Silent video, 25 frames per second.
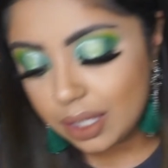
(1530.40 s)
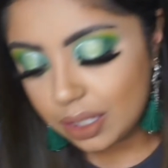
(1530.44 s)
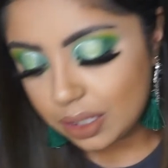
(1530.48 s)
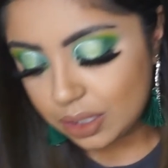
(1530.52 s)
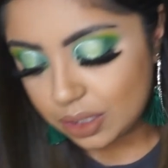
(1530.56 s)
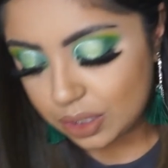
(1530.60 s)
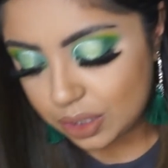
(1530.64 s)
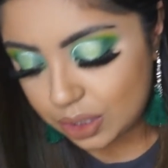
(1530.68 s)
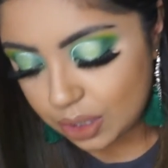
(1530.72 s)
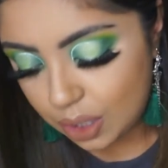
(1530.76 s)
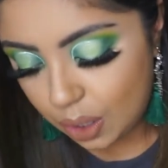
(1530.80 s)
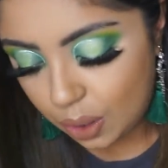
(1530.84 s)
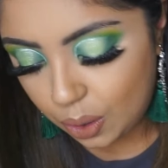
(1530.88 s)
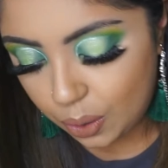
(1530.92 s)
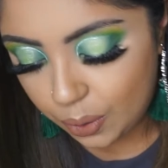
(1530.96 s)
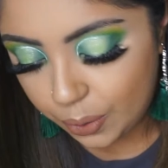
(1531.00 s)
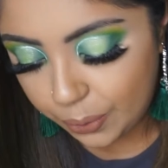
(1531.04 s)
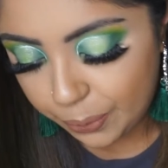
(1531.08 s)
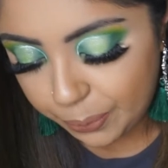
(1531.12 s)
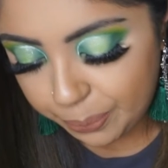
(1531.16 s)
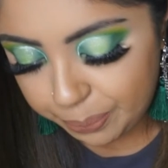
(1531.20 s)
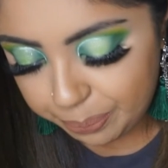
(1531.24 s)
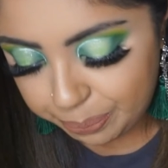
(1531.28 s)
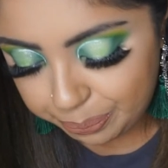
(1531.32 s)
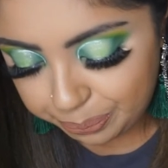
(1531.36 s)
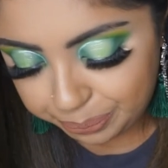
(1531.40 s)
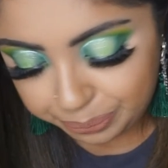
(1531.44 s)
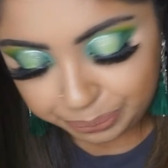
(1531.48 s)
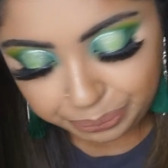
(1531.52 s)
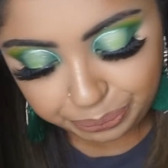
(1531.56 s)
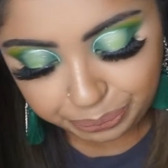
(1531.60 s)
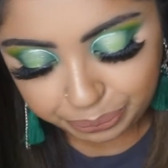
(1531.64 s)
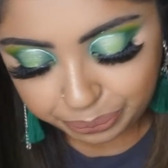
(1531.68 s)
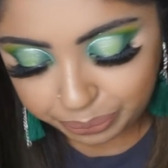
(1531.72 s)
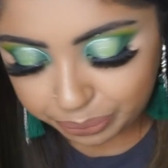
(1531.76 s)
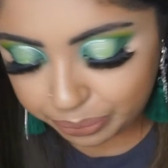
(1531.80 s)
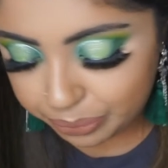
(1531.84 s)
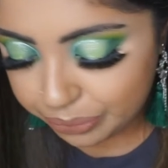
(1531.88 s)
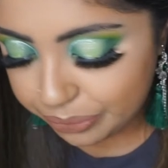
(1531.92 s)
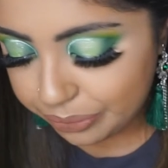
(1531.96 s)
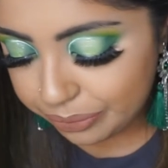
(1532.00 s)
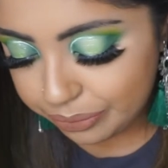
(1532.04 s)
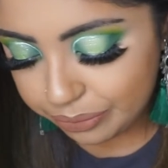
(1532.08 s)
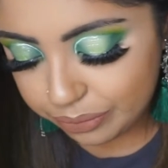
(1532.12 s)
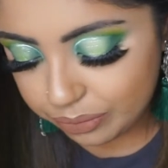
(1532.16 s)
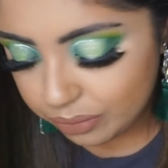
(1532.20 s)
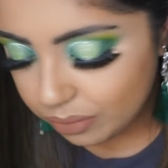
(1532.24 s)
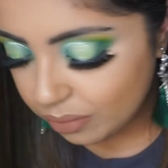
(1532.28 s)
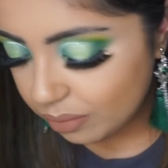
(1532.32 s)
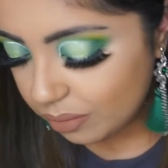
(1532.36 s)
So
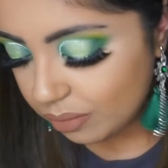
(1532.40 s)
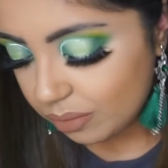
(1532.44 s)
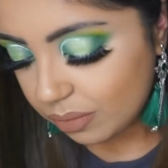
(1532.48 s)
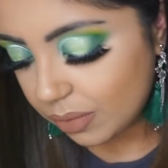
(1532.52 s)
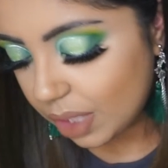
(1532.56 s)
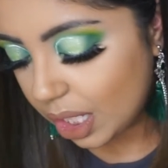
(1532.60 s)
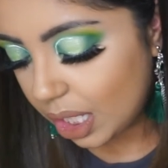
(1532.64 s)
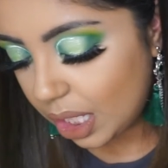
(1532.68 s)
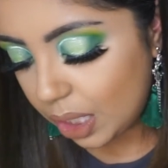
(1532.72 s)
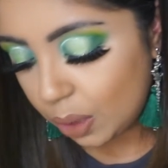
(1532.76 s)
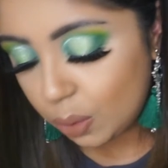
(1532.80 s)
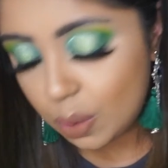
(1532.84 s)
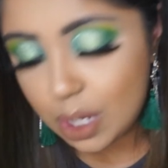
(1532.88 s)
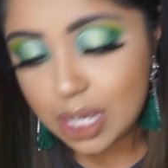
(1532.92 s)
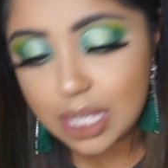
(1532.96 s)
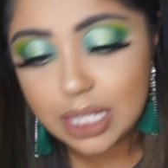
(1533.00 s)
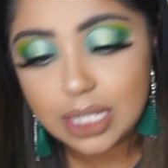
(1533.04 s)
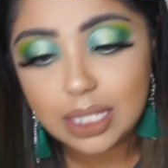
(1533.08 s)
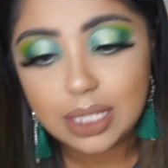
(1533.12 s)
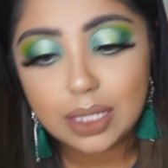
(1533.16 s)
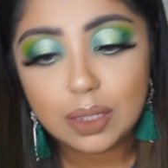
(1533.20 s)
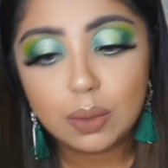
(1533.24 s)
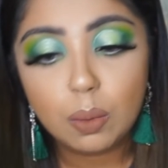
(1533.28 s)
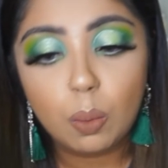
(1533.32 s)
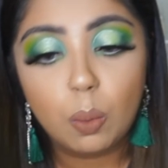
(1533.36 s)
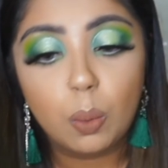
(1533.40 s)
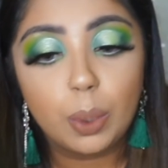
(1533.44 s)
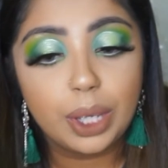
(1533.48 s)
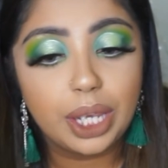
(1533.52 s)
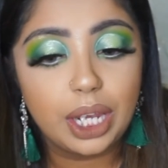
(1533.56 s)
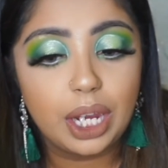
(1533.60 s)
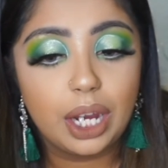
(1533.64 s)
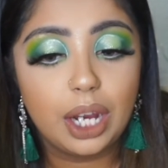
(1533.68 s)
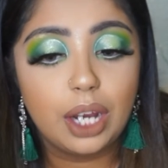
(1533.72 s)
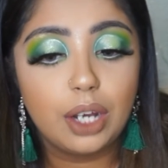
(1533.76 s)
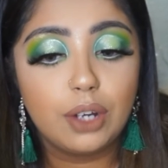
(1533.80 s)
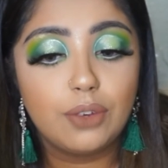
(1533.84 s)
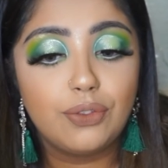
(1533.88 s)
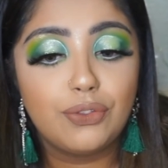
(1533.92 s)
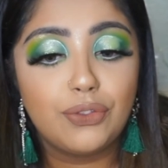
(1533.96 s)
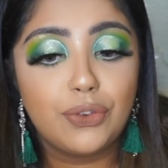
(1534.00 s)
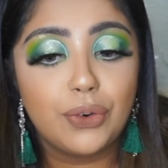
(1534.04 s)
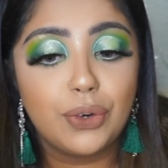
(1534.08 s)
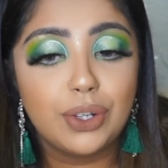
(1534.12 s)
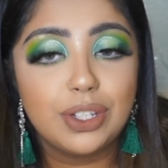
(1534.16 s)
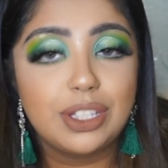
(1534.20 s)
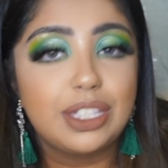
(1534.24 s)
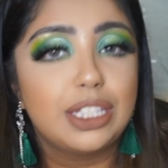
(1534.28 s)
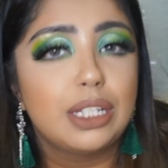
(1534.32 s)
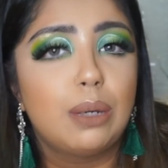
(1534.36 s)
it was weird
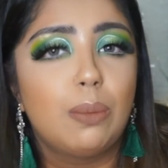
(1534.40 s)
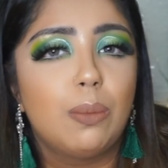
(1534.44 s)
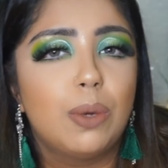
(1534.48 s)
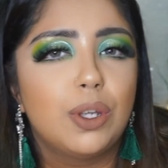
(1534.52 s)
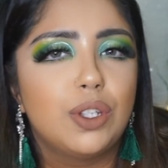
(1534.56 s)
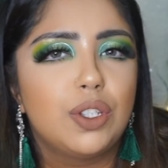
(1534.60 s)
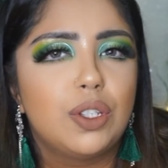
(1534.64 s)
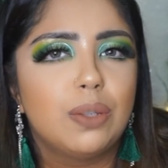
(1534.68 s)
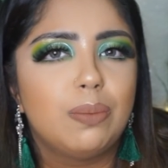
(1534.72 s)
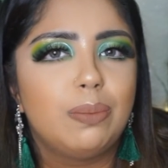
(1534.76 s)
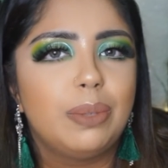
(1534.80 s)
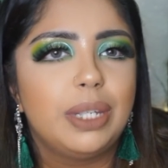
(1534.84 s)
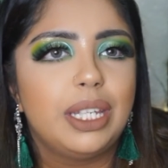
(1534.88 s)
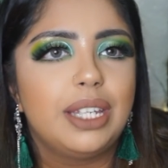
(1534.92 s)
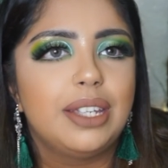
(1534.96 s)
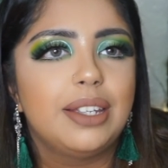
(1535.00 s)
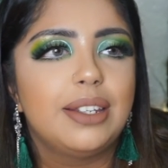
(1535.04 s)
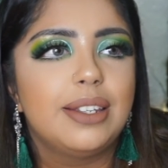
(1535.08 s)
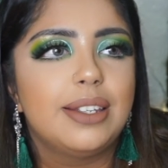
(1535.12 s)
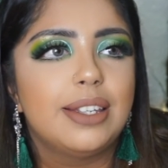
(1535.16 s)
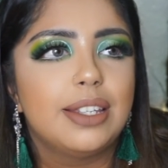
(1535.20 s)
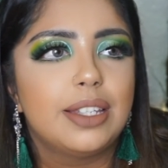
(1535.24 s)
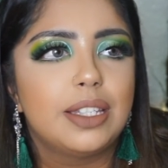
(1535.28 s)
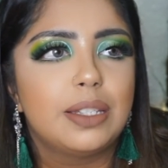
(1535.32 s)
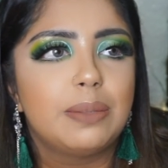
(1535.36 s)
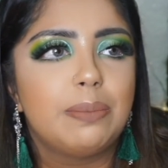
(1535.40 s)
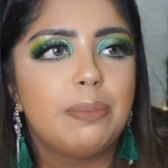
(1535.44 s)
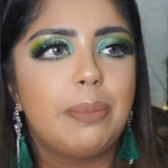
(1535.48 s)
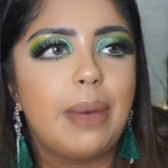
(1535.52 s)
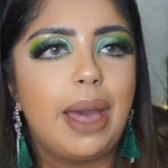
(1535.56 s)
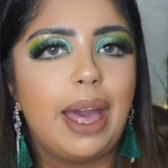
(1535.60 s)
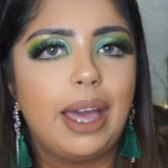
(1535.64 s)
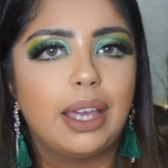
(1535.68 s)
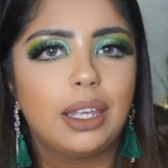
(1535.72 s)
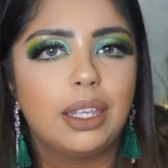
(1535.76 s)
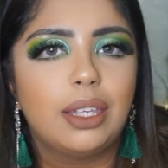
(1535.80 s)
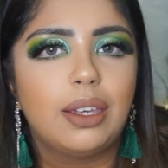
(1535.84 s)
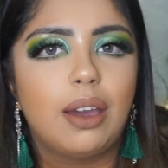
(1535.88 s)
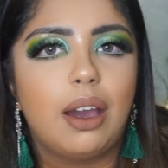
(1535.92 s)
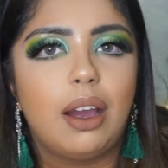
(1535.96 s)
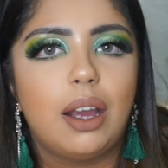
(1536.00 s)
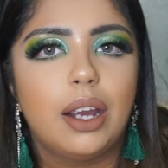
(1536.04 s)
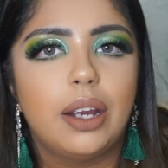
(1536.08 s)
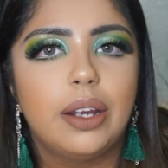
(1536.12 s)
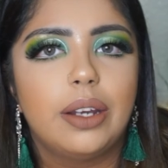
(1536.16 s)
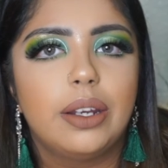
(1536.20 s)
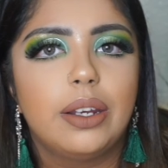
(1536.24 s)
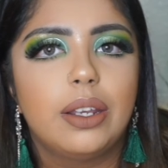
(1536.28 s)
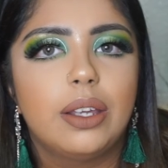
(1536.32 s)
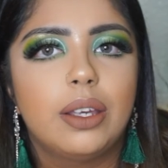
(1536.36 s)
for someone to be in his
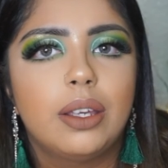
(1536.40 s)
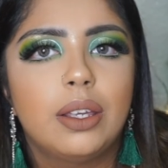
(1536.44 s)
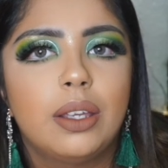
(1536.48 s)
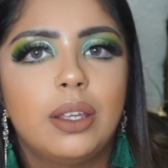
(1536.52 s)
backyard.